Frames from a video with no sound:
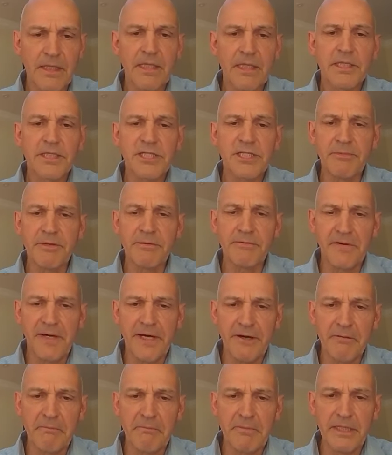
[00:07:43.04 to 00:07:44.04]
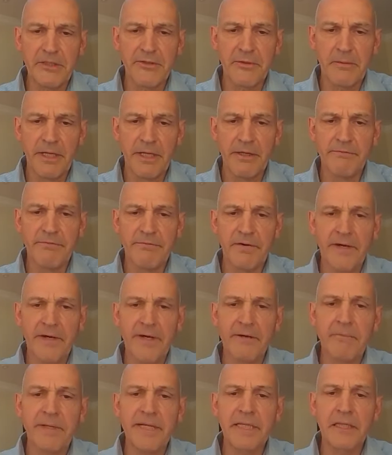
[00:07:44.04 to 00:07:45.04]
Some
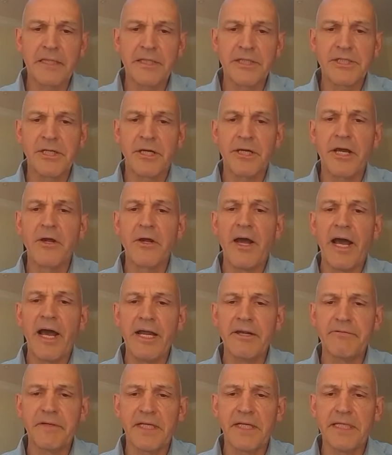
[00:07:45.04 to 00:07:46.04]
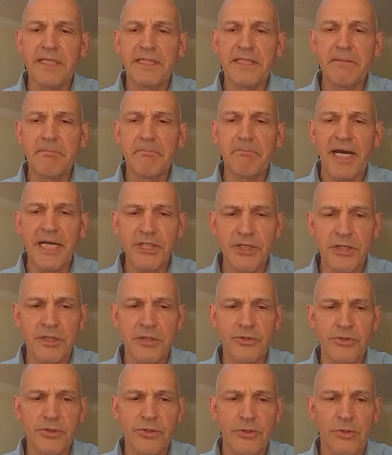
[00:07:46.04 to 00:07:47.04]
environmentalists are now advocating badger
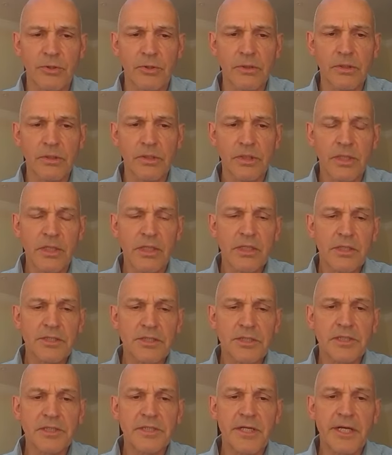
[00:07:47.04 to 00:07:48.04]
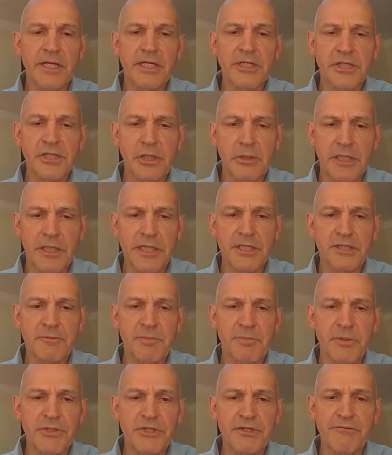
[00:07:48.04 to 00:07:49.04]
control, since their
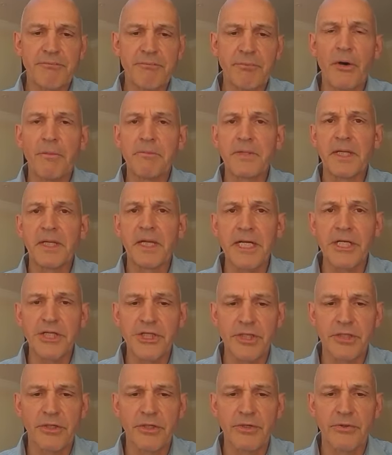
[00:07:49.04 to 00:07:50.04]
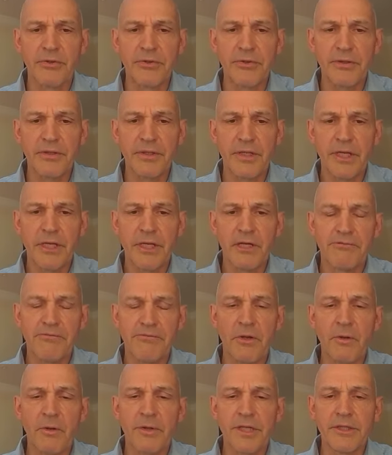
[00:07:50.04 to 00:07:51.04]
explosive population growth
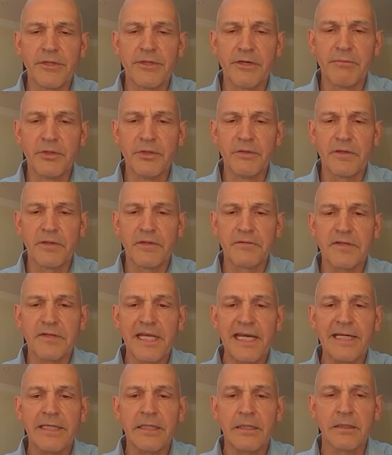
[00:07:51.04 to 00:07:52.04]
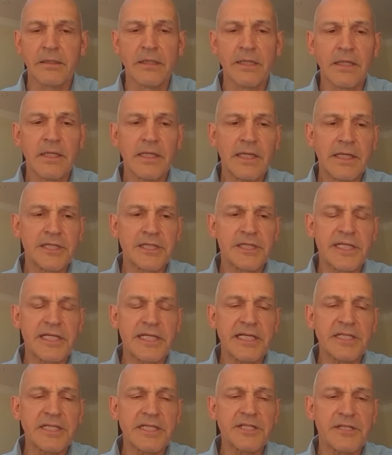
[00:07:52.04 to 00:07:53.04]
following the removal of cattle has
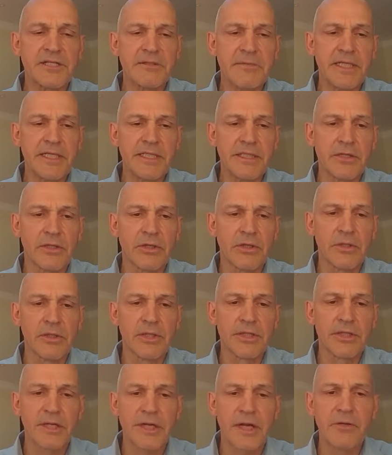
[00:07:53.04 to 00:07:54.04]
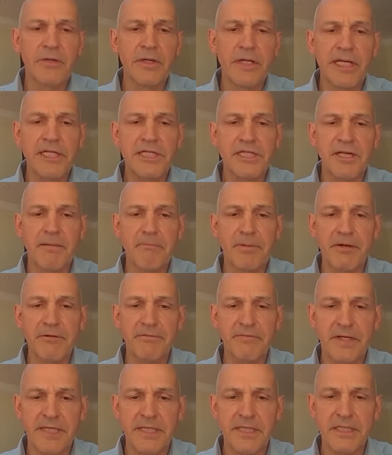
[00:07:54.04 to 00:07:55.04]
decimated all the ground nesting
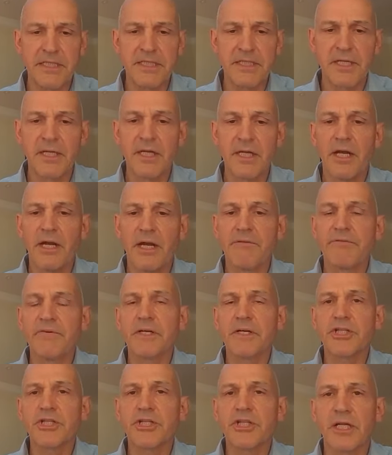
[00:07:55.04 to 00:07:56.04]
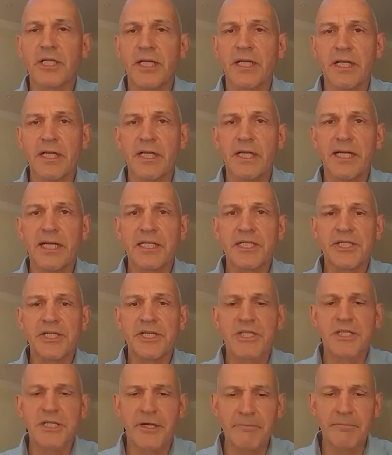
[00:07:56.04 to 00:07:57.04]
bird varieties and virtually
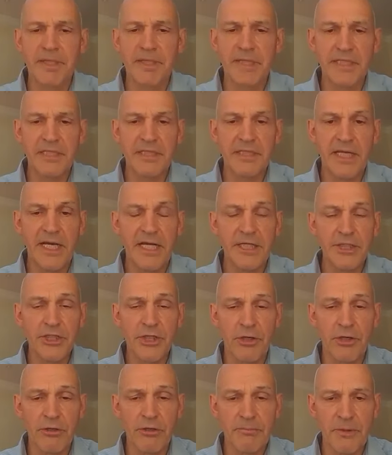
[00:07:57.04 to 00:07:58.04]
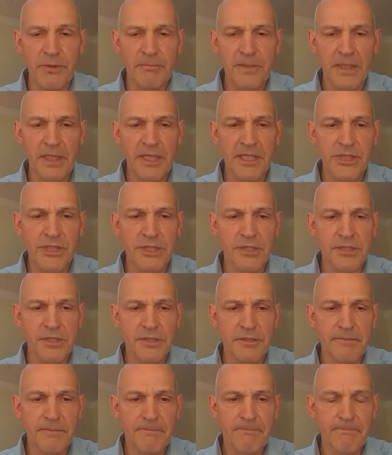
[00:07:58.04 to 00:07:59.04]
exterminated hedgehog
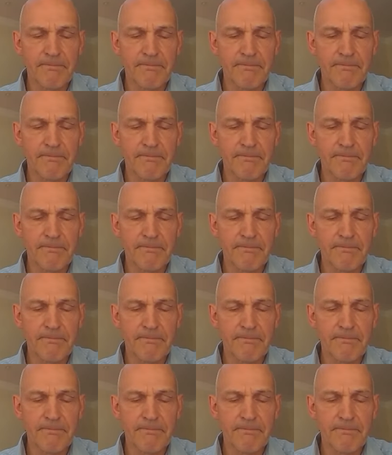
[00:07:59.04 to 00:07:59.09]
populations.